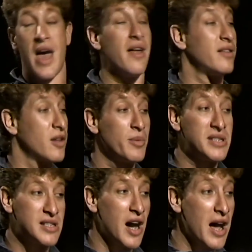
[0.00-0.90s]
And they'll
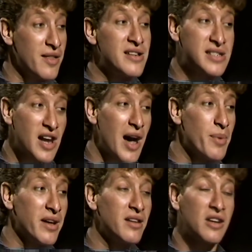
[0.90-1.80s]
be snob, and they're
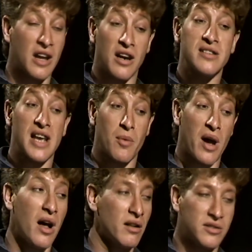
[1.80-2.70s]
snobby, they're going to say,
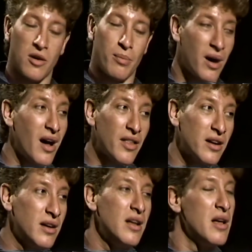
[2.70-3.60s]
well, don't bother.